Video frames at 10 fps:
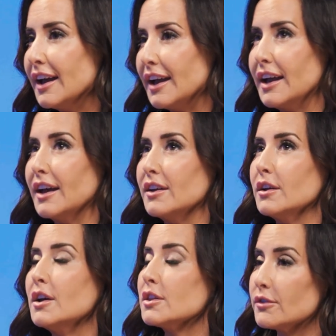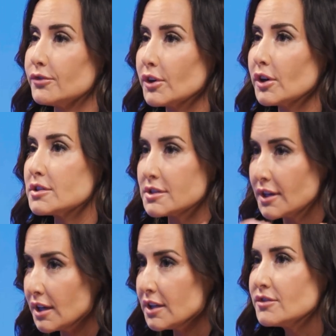And the first
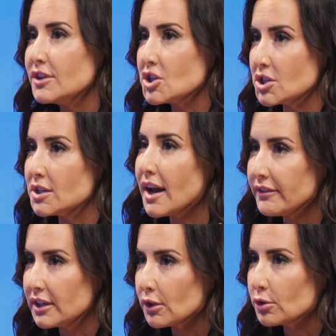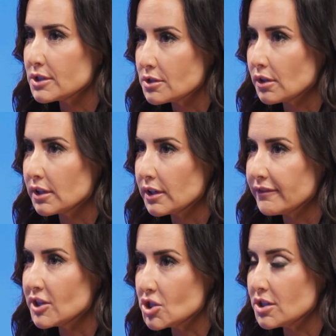is vision, having a crystal clear
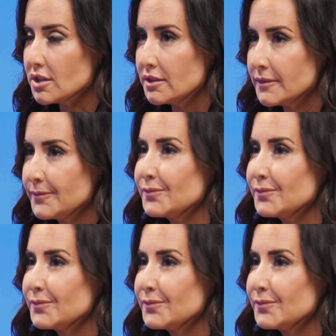vision.